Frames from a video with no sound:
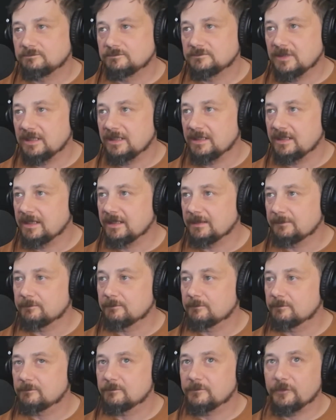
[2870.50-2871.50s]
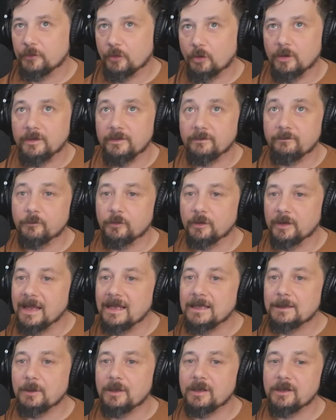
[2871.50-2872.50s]
And I'm sorry for
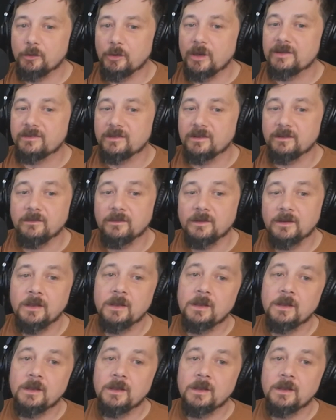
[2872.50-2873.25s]
anybody who has to